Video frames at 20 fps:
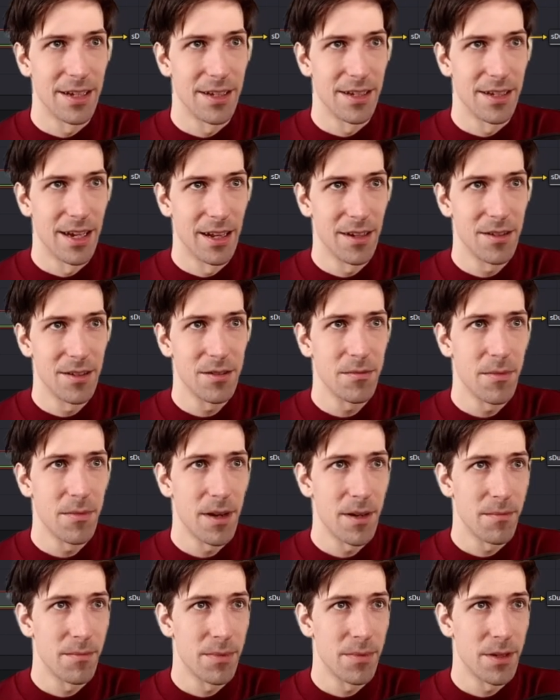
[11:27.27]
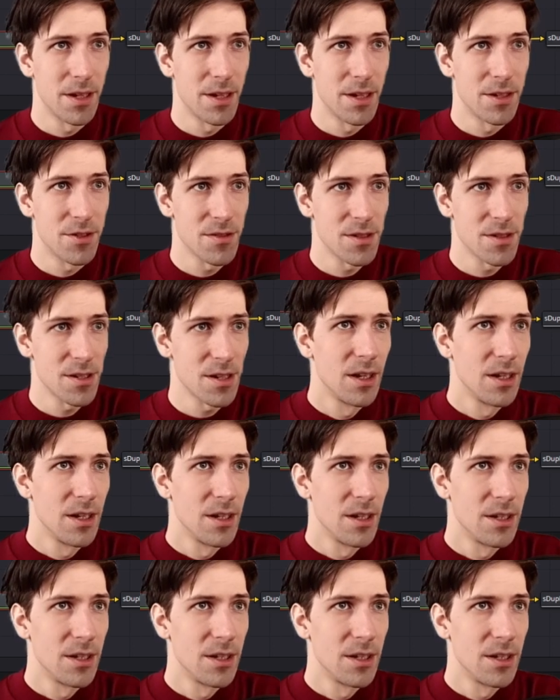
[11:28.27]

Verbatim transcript: yellow might be interesting.